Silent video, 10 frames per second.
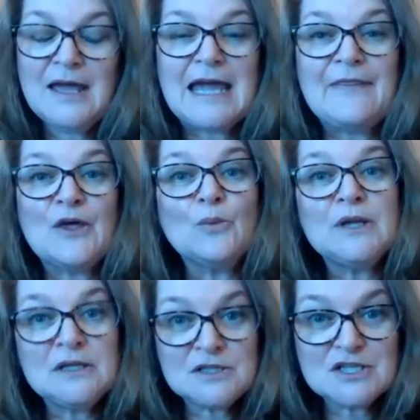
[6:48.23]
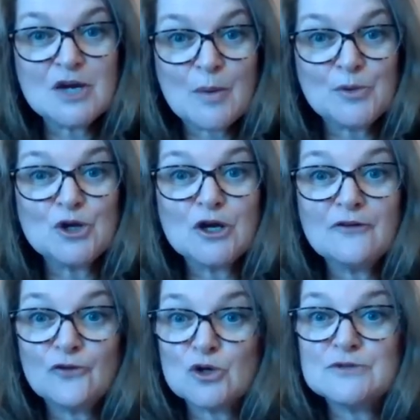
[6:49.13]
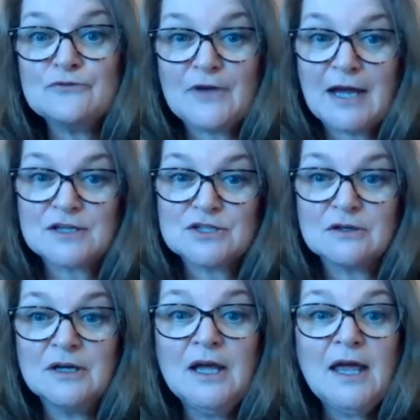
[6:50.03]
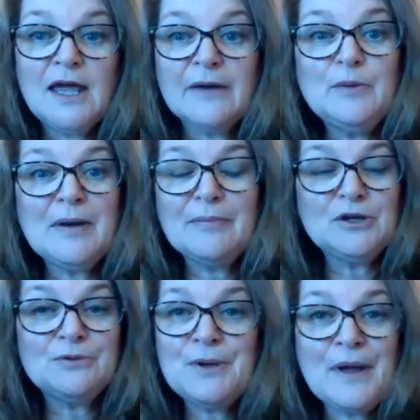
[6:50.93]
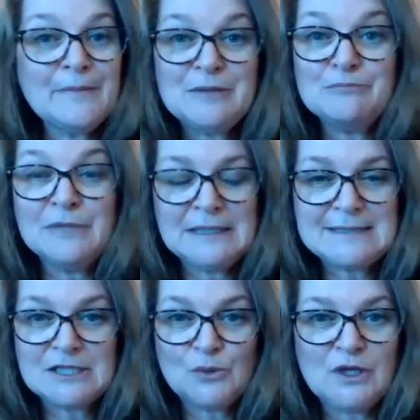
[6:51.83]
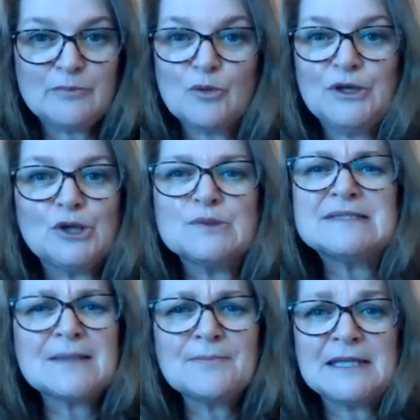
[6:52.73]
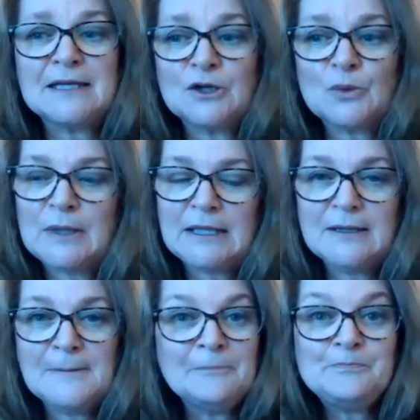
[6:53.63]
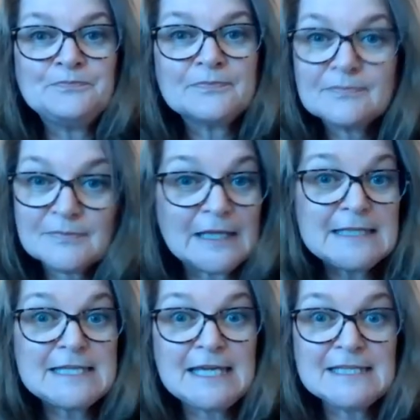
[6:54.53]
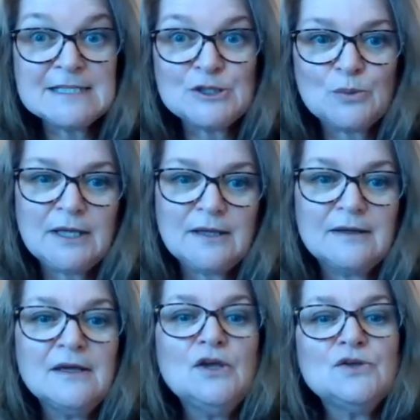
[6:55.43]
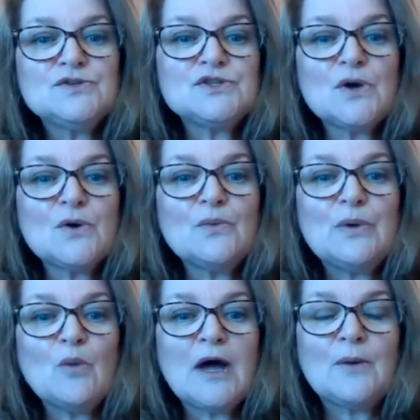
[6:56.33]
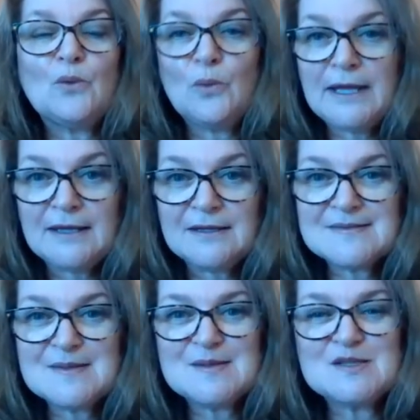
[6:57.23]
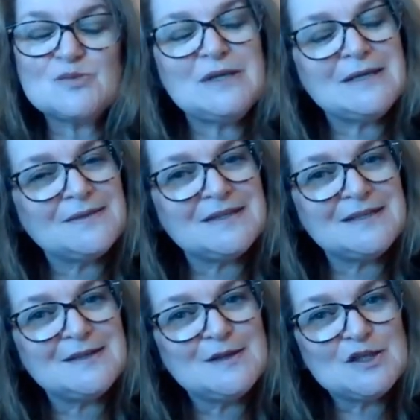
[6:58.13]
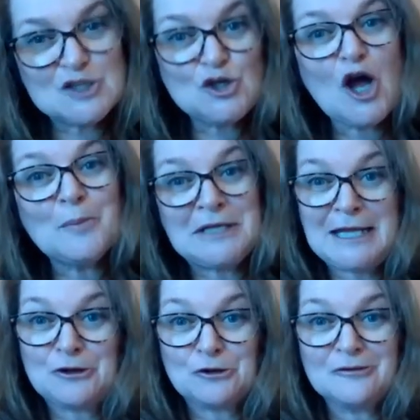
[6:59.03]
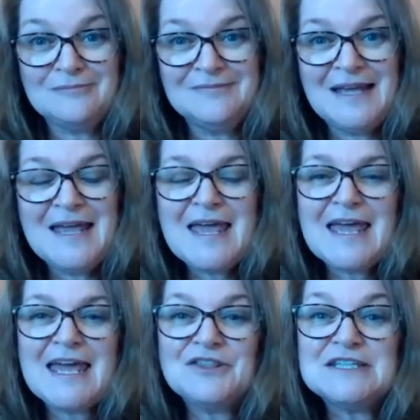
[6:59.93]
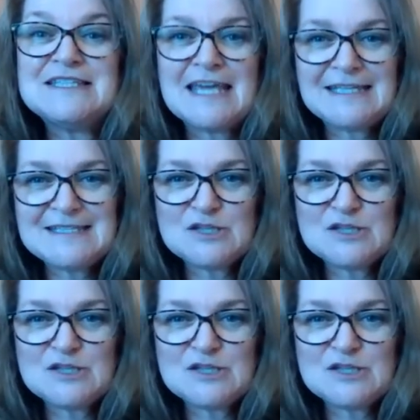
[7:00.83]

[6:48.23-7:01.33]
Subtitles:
And then we need to come up with a conversion factor. And we probably don't know how many minutes in a week, but we know something in a week, like days in a week. So we want weeks to be in the denominator and the days